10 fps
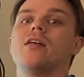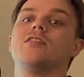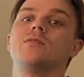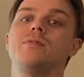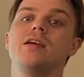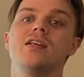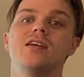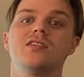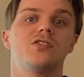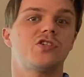The speed
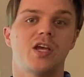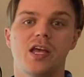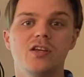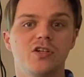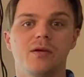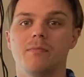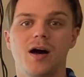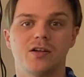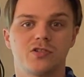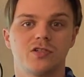isn't changing
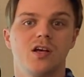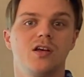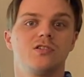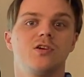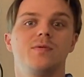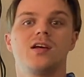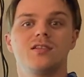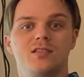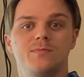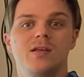much. So because
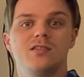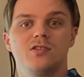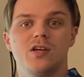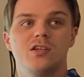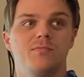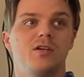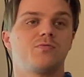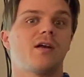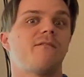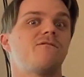the speed isn't changing much,
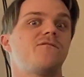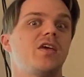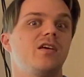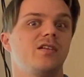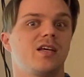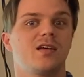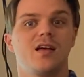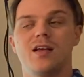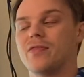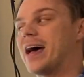we're not feeling
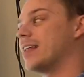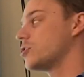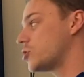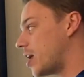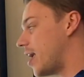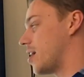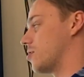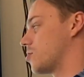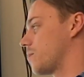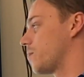that
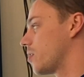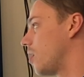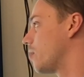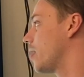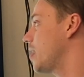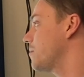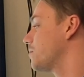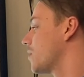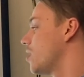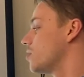change. All right?
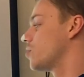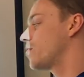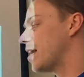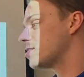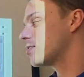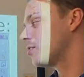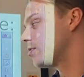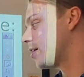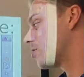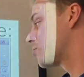So that's the
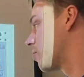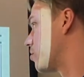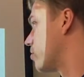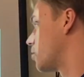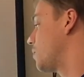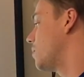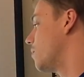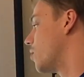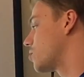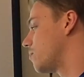little intro to
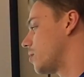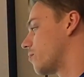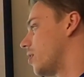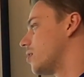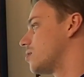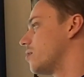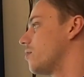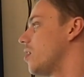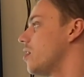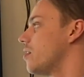motion being relative.
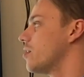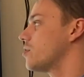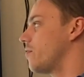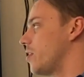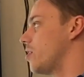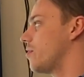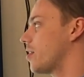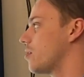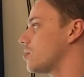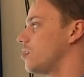There's a video that
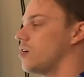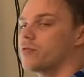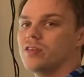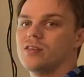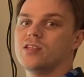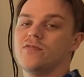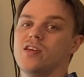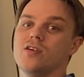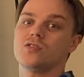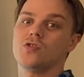goes along with it. This
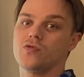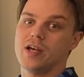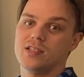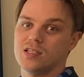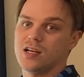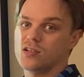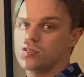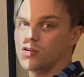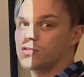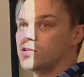video is crazy. I'll
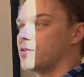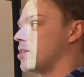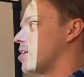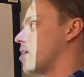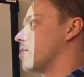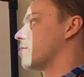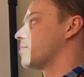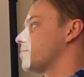show it to you at the end.